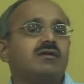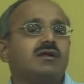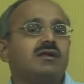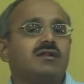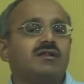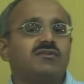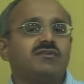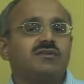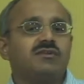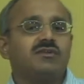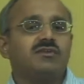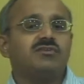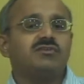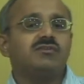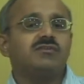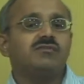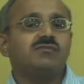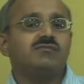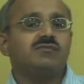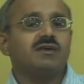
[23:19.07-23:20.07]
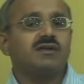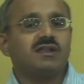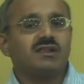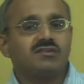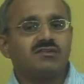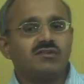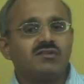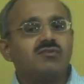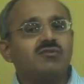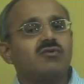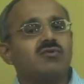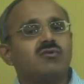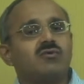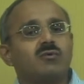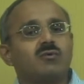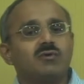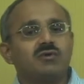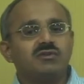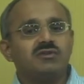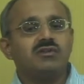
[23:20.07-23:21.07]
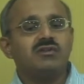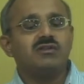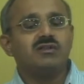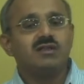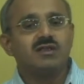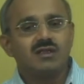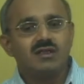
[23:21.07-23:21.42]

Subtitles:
destination vertices or your origin